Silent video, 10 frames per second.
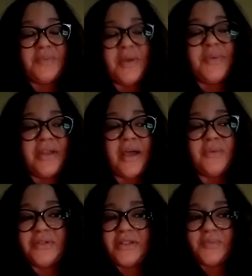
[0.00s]
people that
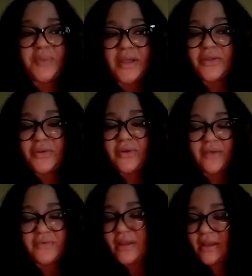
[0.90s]
will just pick through
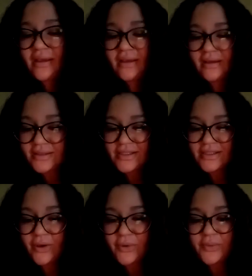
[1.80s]
everything. So